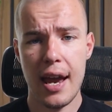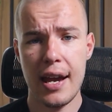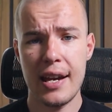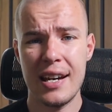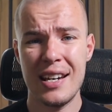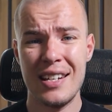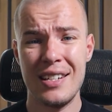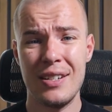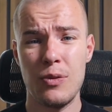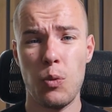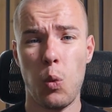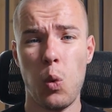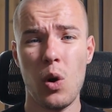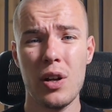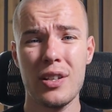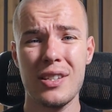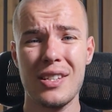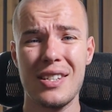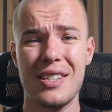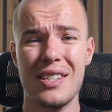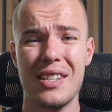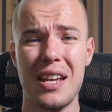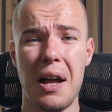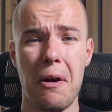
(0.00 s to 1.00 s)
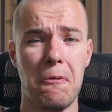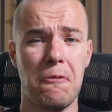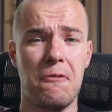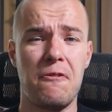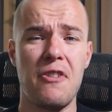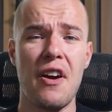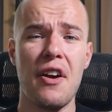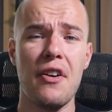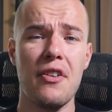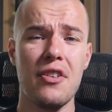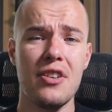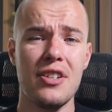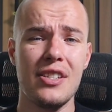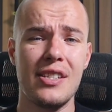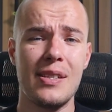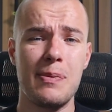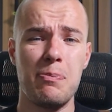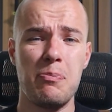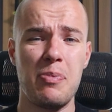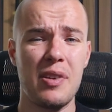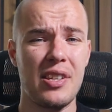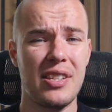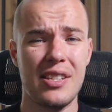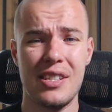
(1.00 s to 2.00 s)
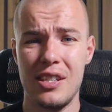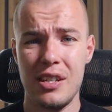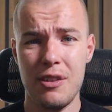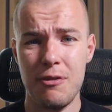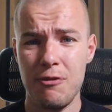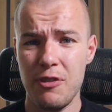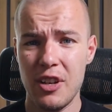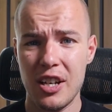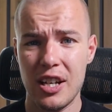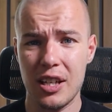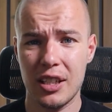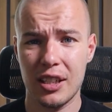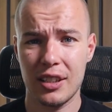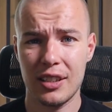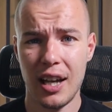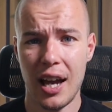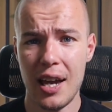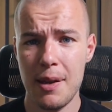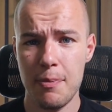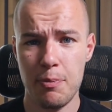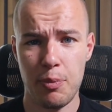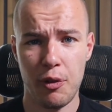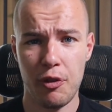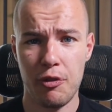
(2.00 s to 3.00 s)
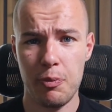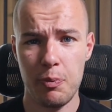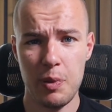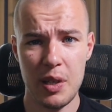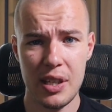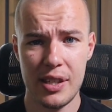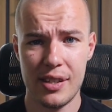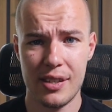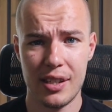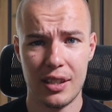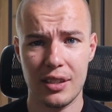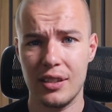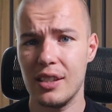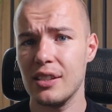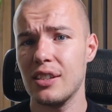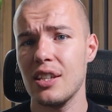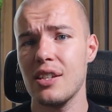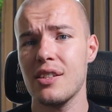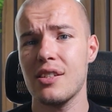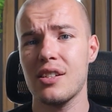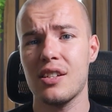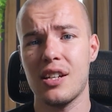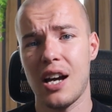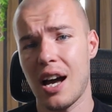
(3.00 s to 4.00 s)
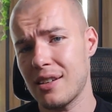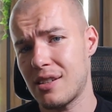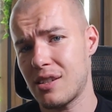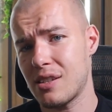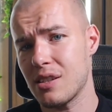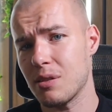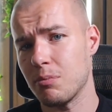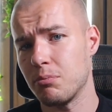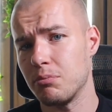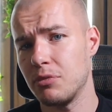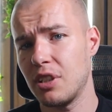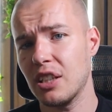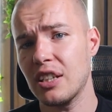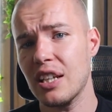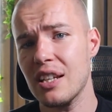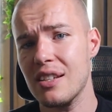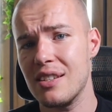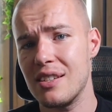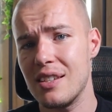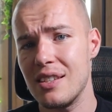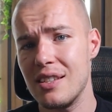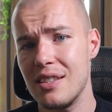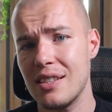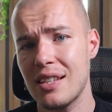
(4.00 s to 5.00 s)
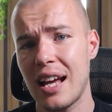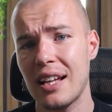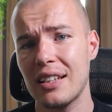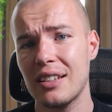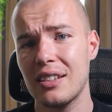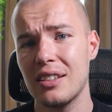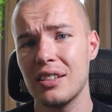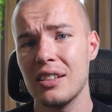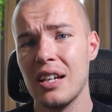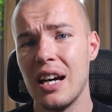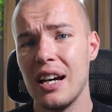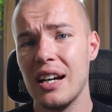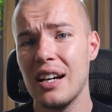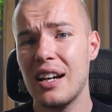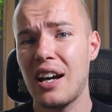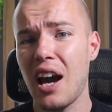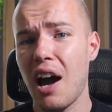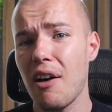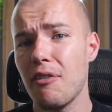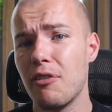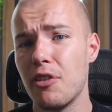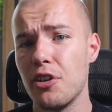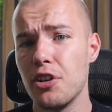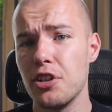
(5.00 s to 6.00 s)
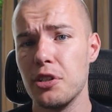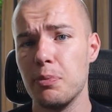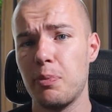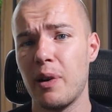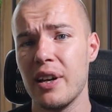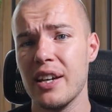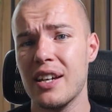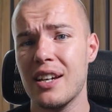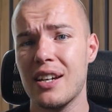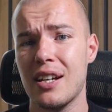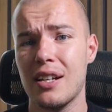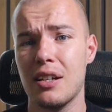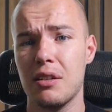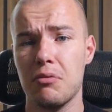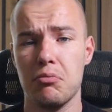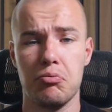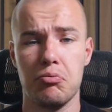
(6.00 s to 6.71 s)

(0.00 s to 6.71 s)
and wants a very specific type of pizza that is custom, that is not covered by